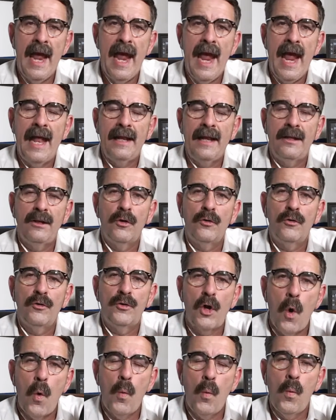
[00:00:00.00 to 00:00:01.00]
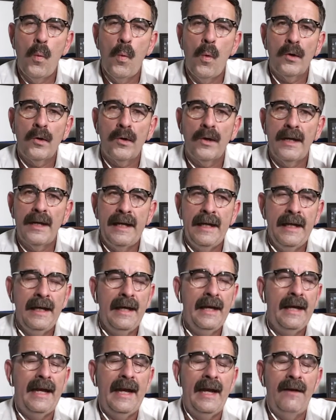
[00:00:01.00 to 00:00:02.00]
And, don't worry
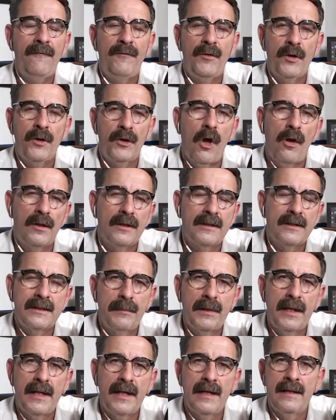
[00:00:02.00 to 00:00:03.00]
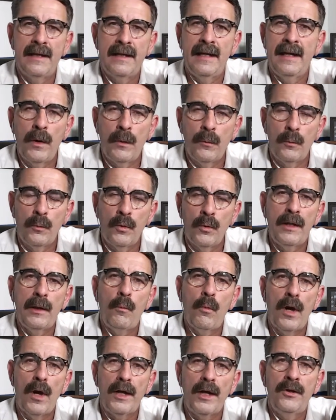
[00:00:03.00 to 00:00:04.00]
if you're calling something in. We really
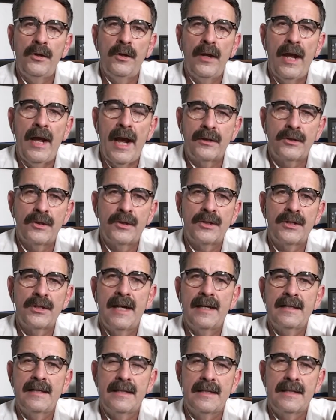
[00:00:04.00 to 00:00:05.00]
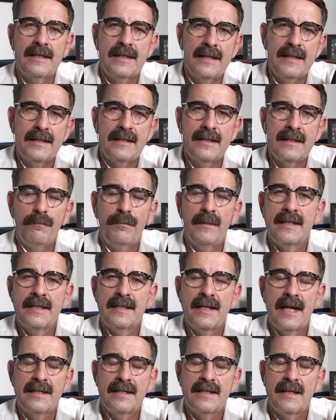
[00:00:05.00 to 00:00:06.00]
want you to exercise the see something,
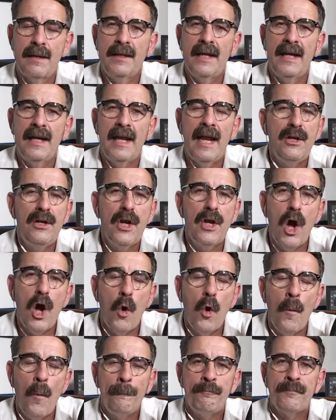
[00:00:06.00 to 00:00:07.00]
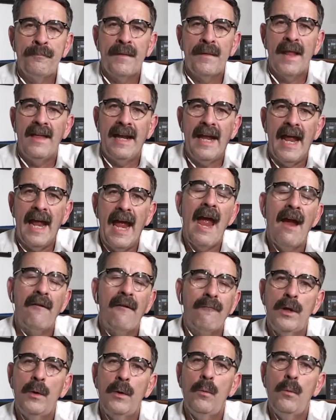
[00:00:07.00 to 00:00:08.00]
say something, and know that
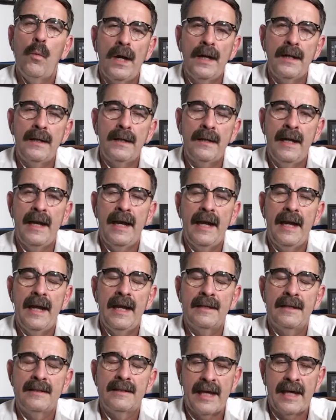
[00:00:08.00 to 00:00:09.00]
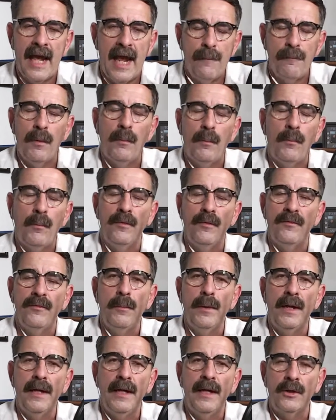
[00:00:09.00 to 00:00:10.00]
everyone is capable of
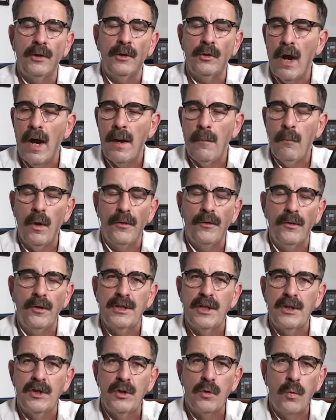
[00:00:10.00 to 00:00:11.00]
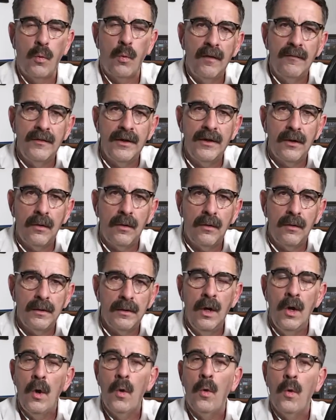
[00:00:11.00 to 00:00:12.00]
committing a crime, whether it's a 12-year-old
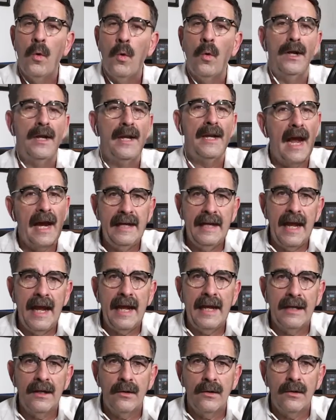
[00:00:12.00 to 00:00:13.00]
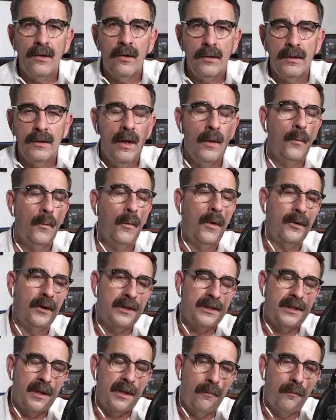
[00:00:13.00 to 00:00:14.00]
or a 98-year-old, whether
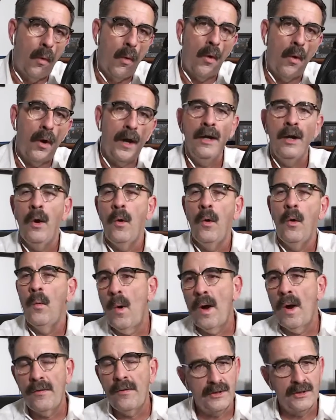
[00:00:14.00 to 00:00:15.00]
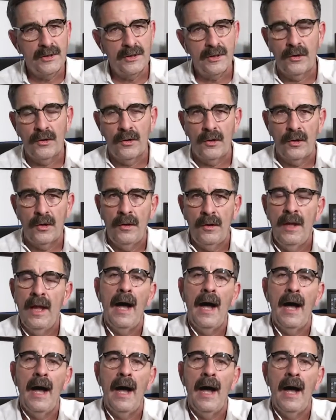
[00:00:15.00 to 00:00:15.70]
it's a boy, whether it's a girl,